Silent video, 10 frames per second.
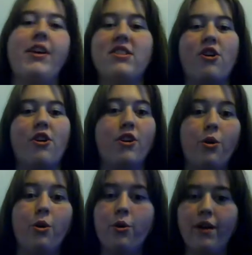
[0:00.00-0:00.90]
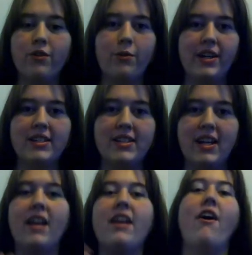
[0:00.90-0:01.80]
it got started, who everyone is in
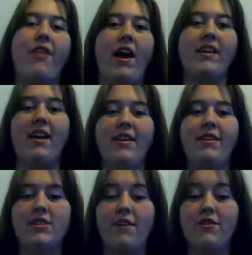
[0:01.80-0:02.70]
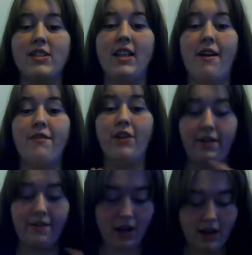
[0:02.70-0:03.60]
it, and all that kind of stuff. It's a lot of fun.
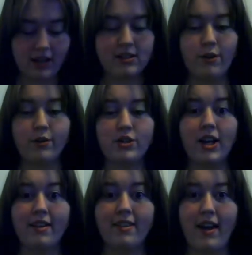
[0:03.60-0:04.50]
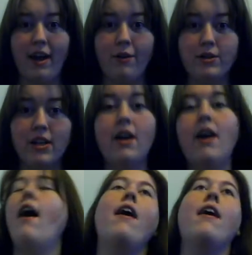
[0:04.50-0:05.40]
So check that out.
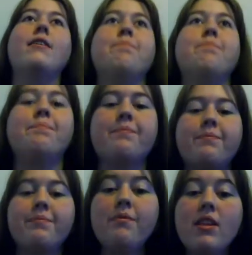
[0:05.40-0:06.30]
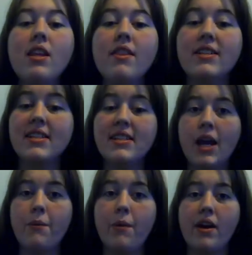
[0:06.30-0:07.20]
Um, this is
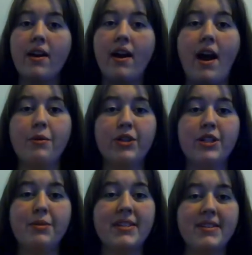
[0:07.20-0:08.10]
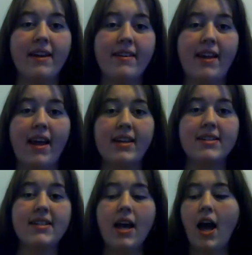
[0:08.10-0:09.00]
day one. I'm going to be Sundays.
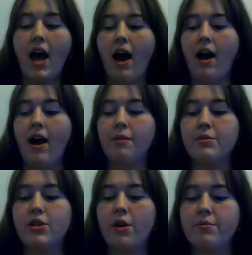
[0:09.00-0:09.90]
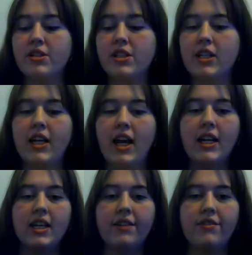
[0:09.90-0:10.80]
Um, so I'm just going to
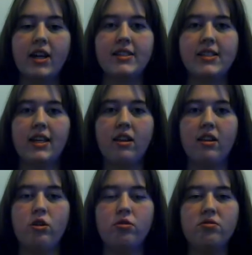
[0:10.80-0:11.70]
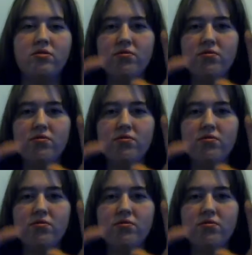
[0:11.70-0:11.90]
kind of give you guys like a little